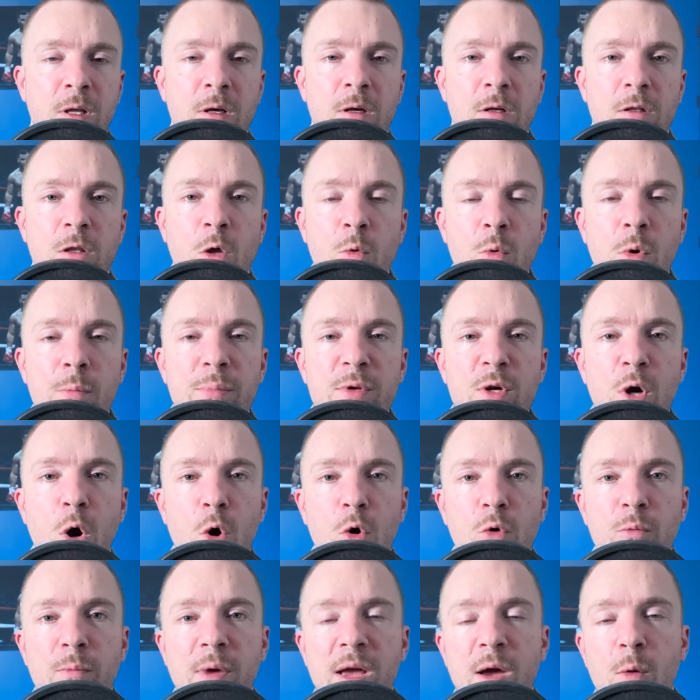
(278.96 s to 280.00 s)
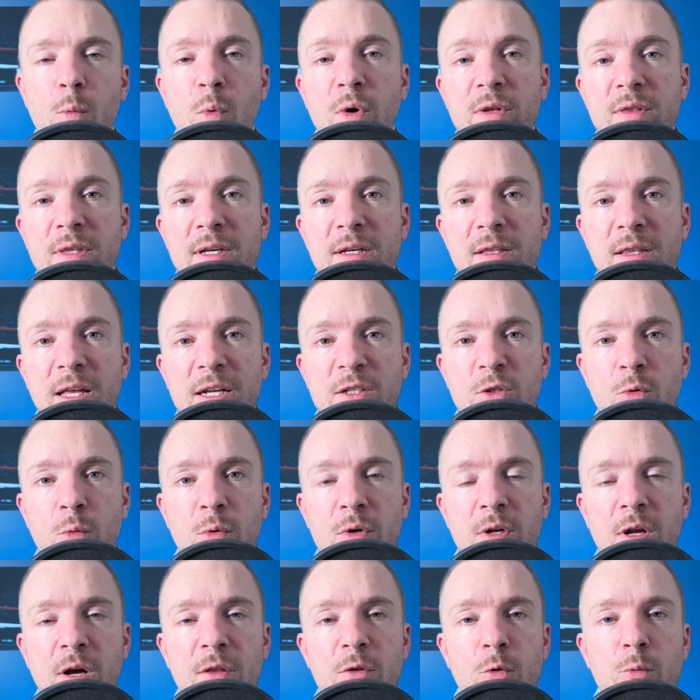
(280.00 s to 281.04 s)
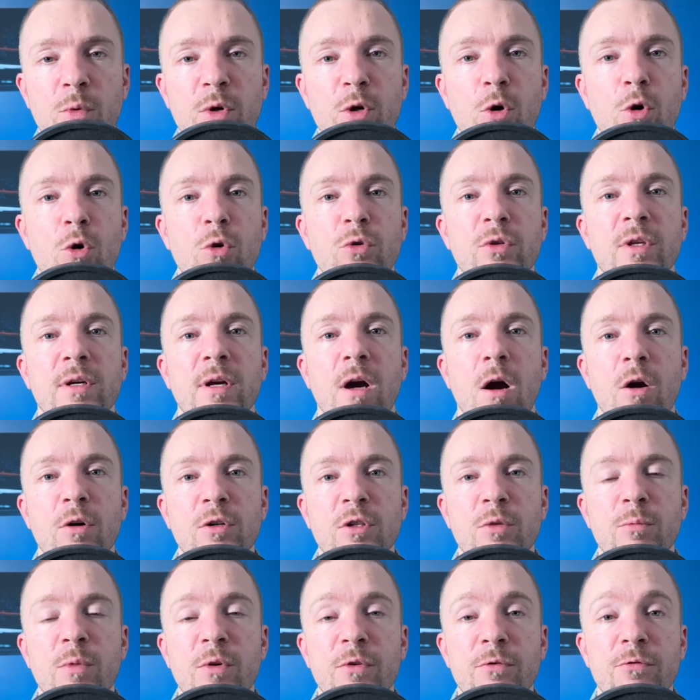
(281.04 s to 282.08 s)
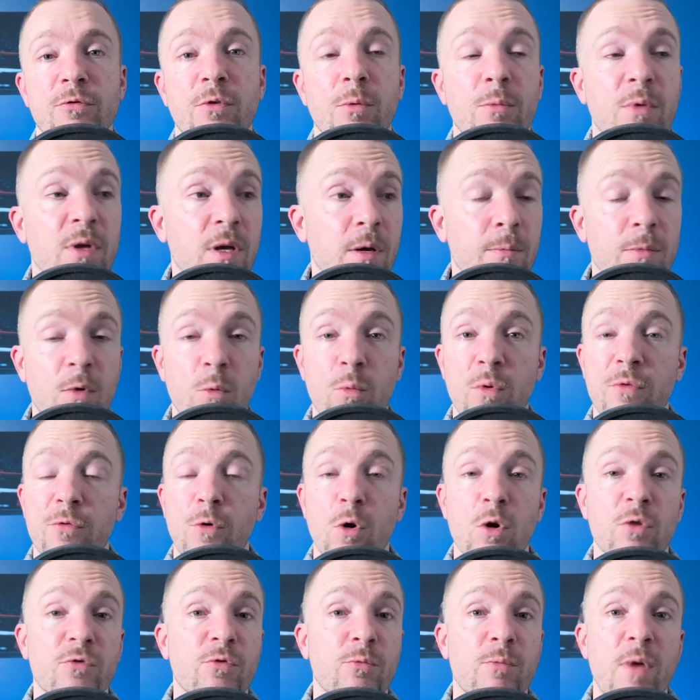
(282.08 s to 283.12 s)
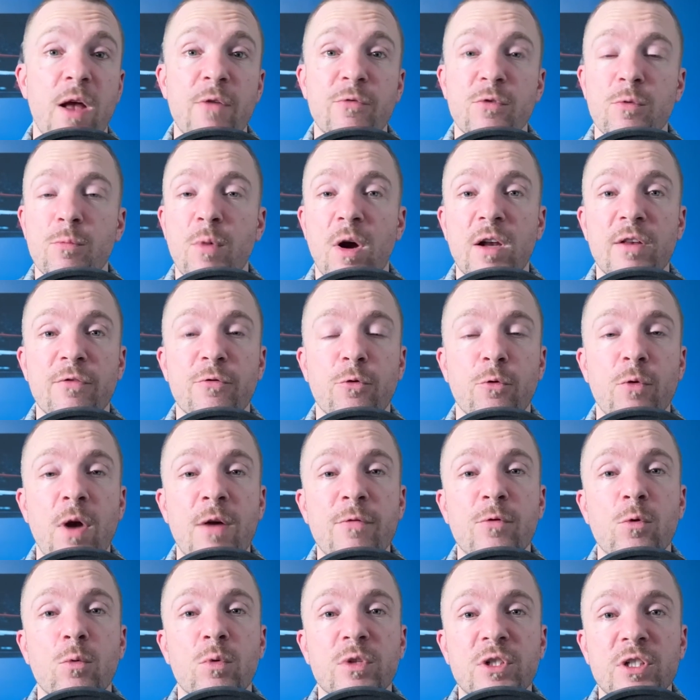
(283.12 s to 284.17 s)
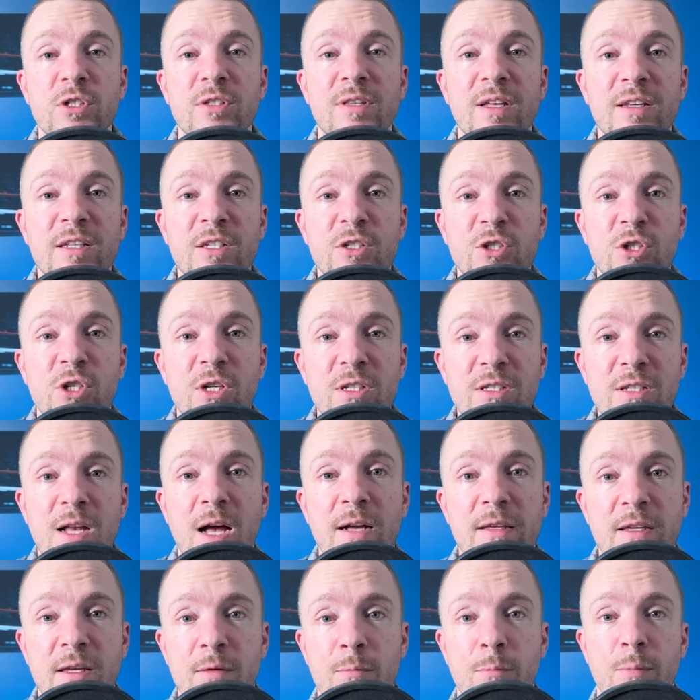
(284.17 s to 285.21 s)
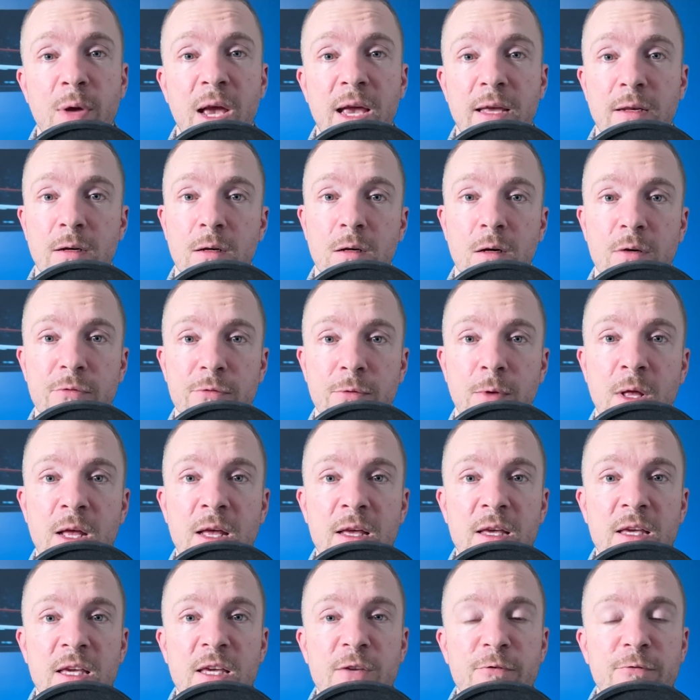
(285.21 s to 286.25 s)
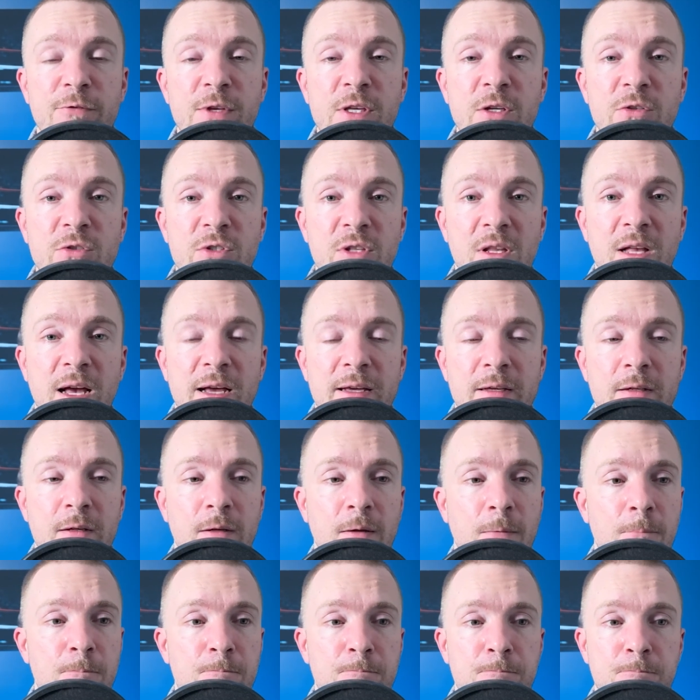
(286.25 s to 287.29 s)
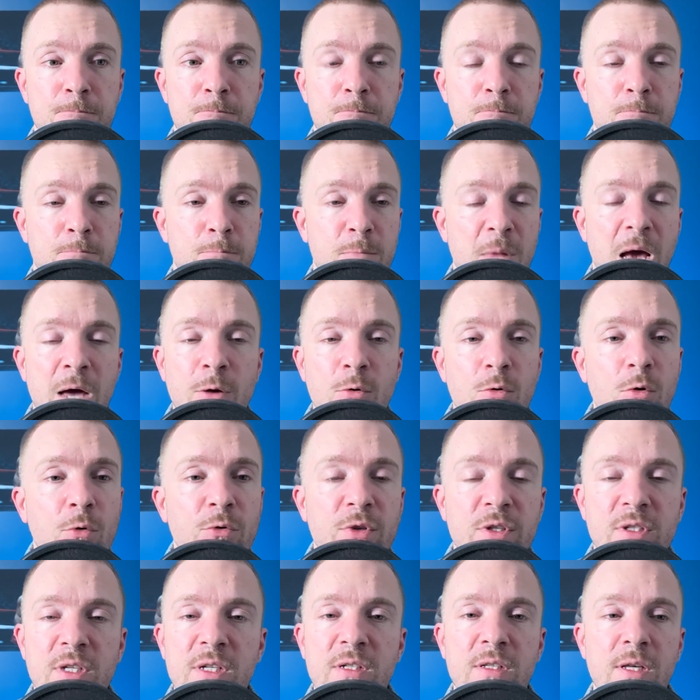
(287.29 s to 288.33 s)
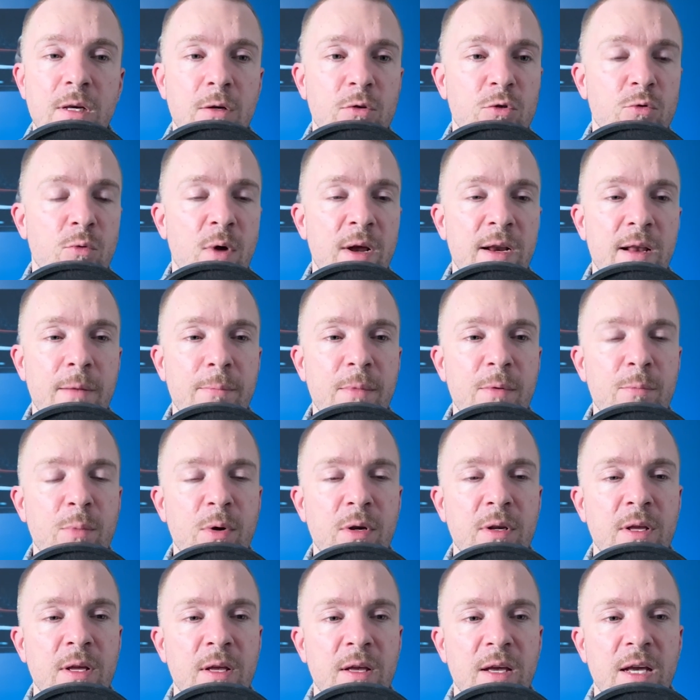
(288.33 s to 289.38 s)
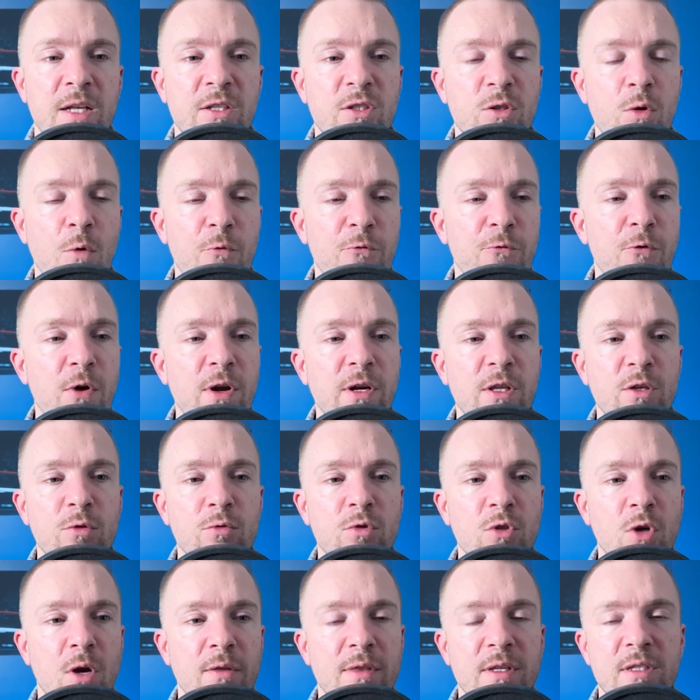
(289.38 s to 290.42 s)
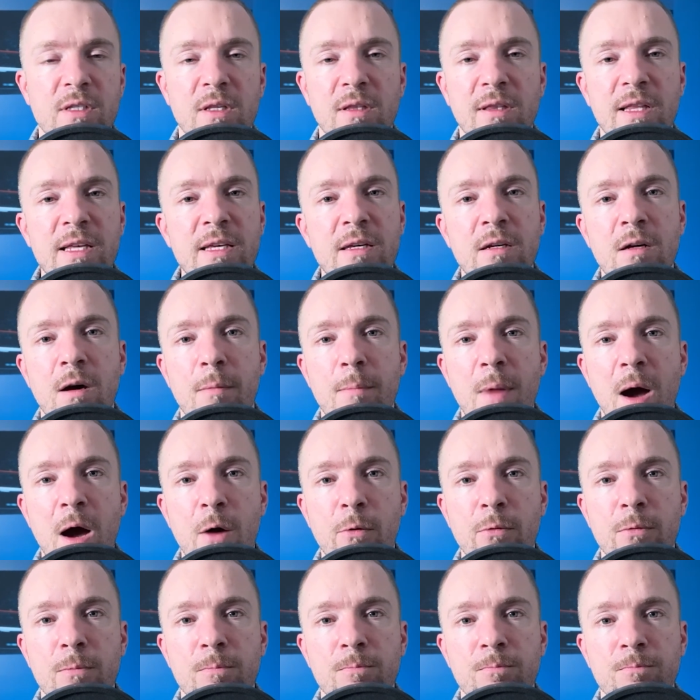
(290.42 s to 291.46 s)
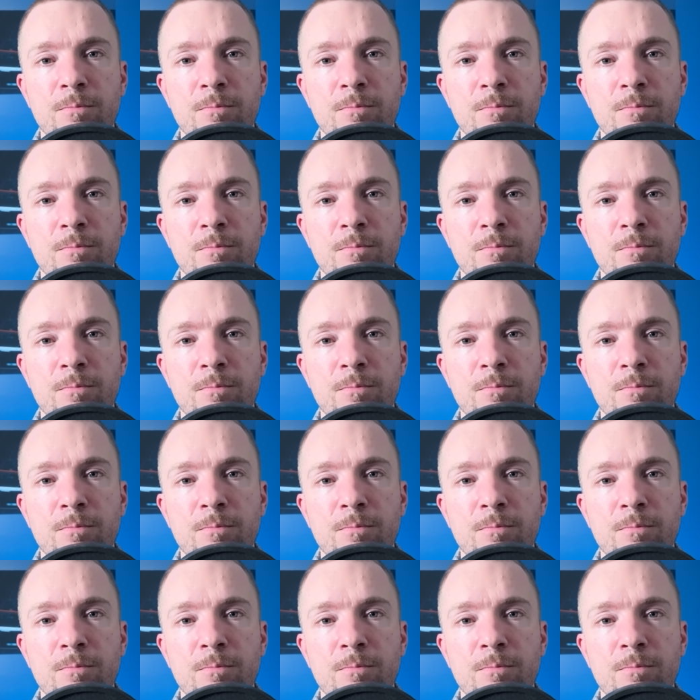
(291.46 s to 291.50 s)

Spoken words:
lo and behold, man, one thing led to another. We heard the argument from him that we've heard from everybody forever, which is that he's just not getting paid enough. He feels like, I don't know the details, right? I mean, but it's so funny. You saw this leak come out